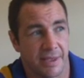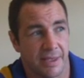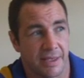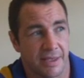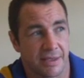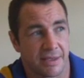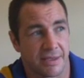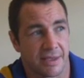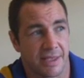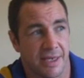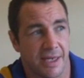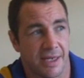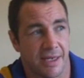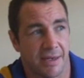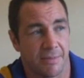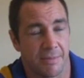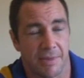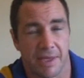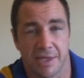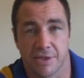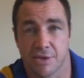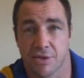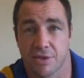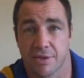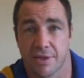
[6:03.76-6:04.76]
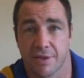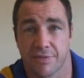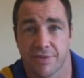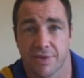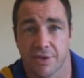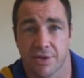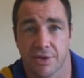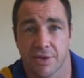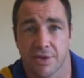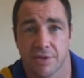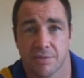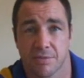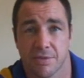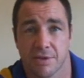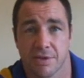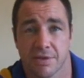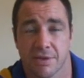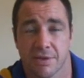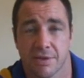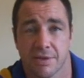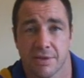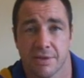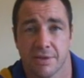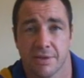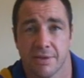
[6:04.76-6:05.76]
and then start back just after
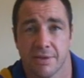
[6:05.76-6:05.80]
Christmas.